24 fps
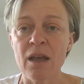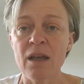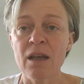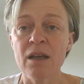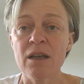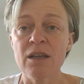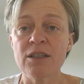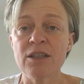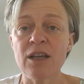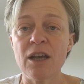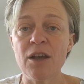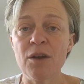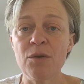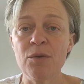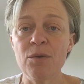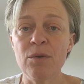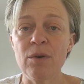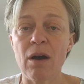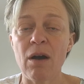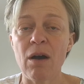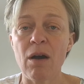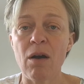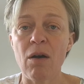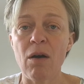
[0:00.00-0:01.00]

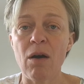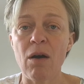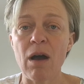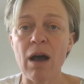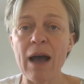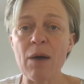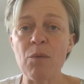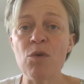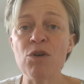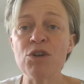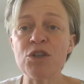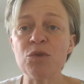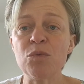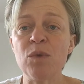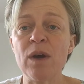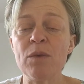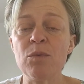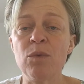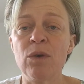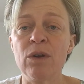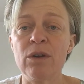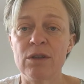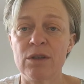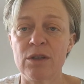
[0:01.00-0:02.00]
So what do I
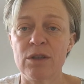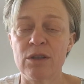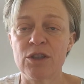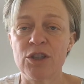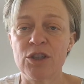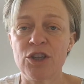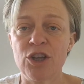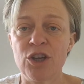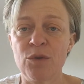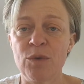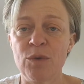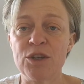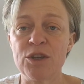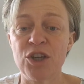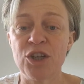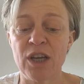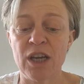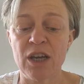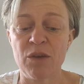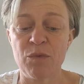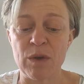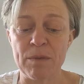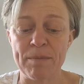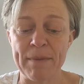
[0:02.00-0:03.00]
want to
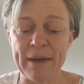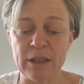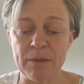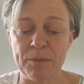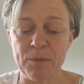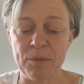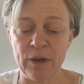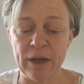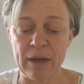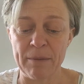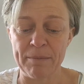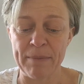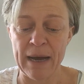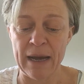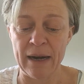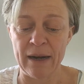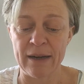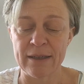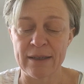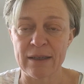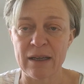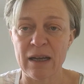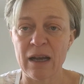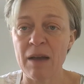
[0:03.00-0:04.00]
achieve with Metabolic
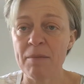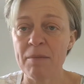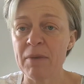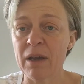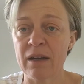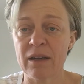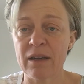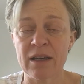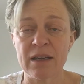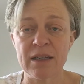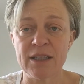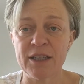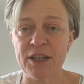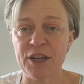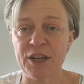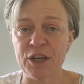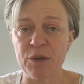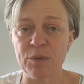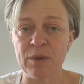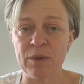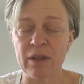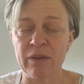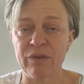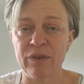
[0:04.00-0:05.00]
Balance? I'm going to
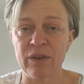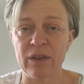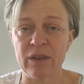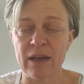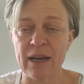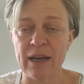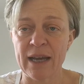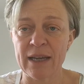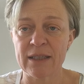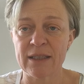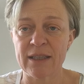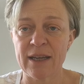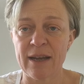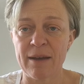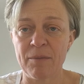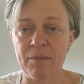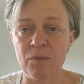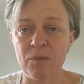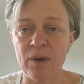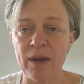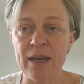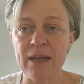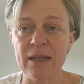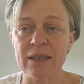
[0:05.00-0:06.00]
continue with it for the next
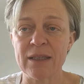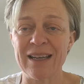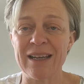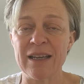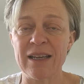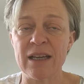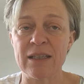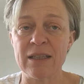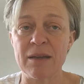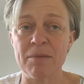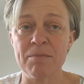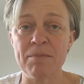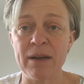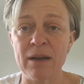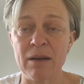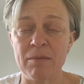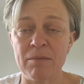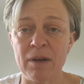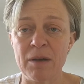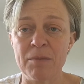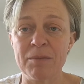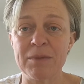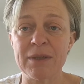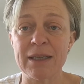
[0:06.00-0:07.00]
10 weeks as a
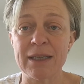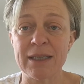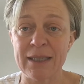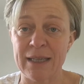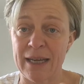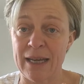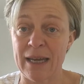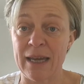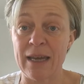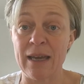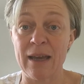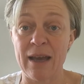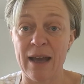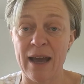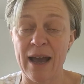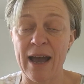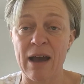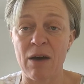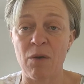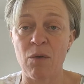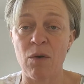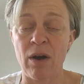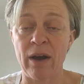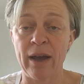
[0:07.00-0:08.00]
minimum to see
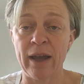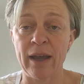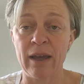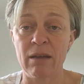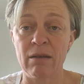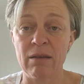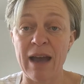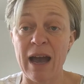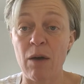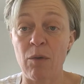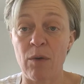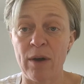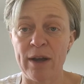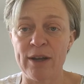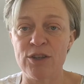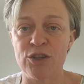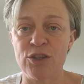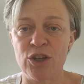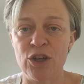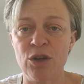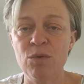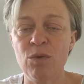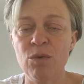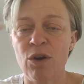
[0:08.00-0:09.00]
how I
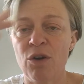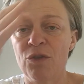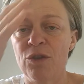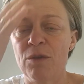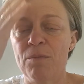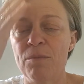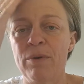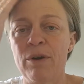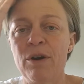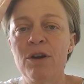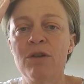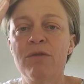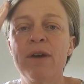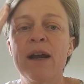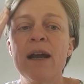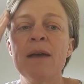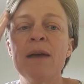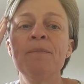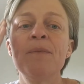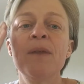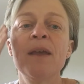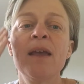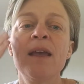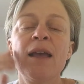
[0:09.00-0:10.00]
do on the
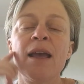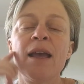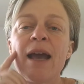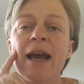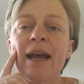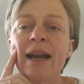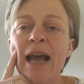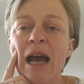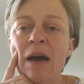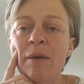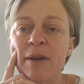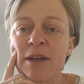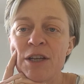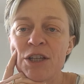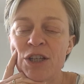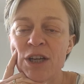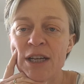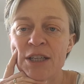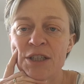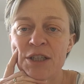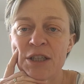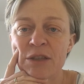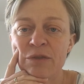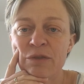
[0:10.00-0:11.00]
program. And how it
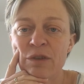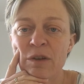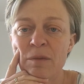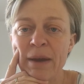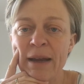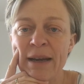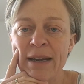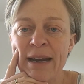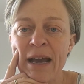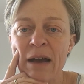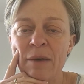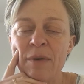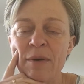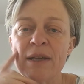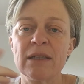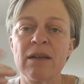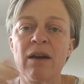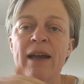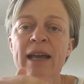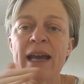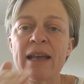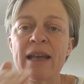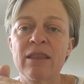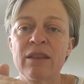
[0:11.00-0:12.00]
changes for me now is
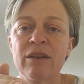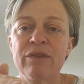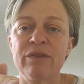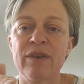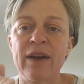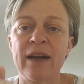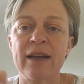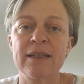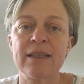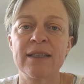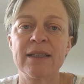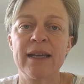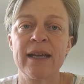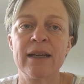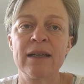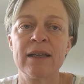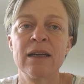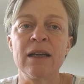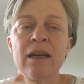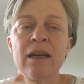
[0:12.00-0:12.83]
that I add the fats in,